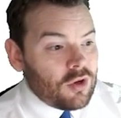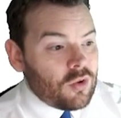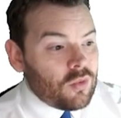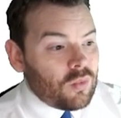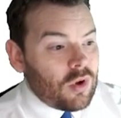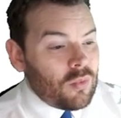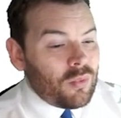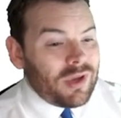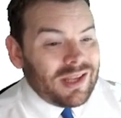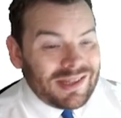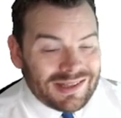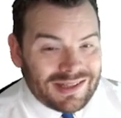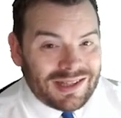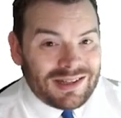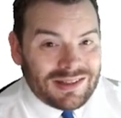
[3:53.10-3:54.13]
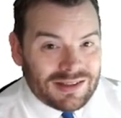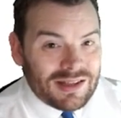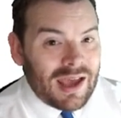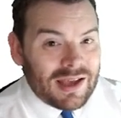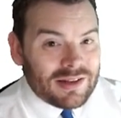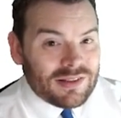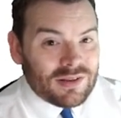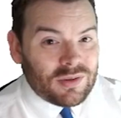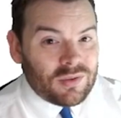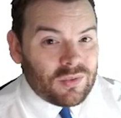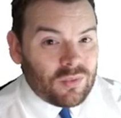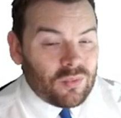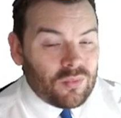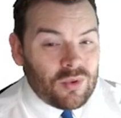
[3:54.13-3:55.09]
Well, we did that
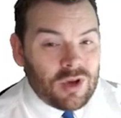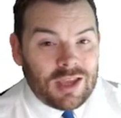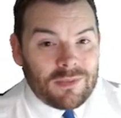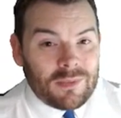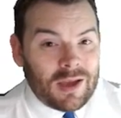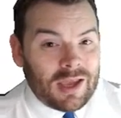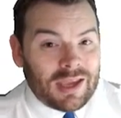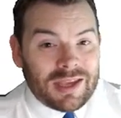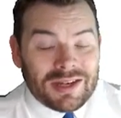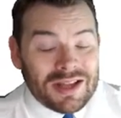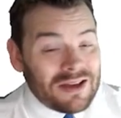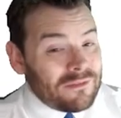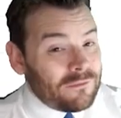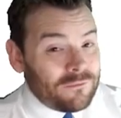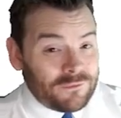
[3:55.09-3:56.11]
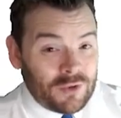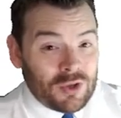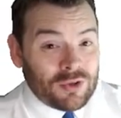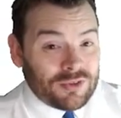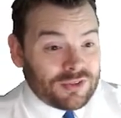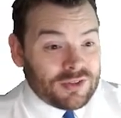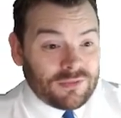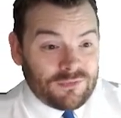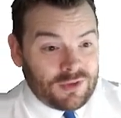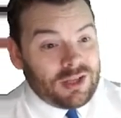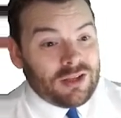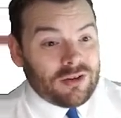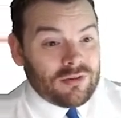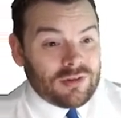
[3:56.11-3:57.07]
way back in our first
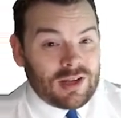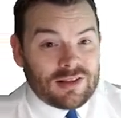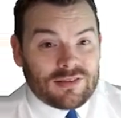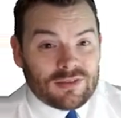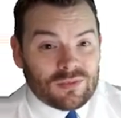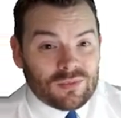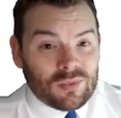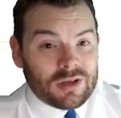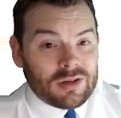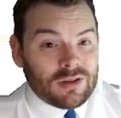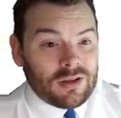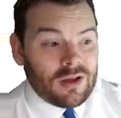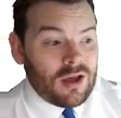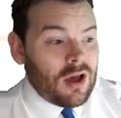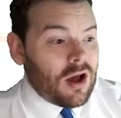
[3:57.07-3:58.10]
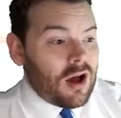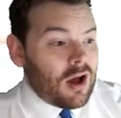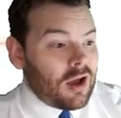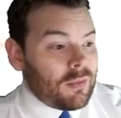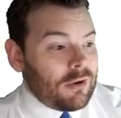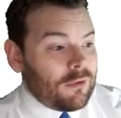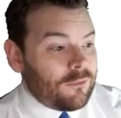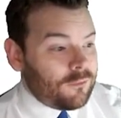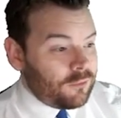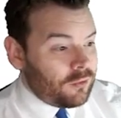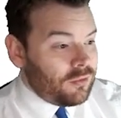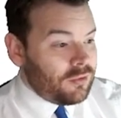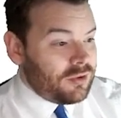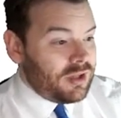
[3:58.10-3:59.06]
video, lesson one, I went
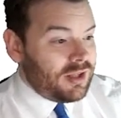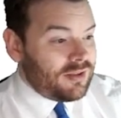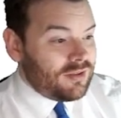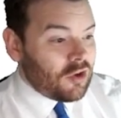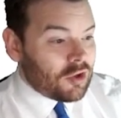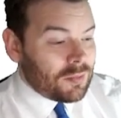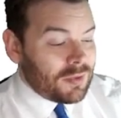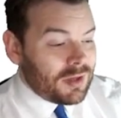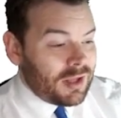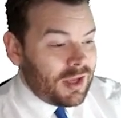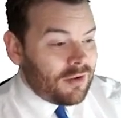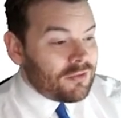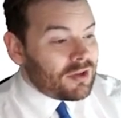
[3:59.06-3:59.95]
through this document here and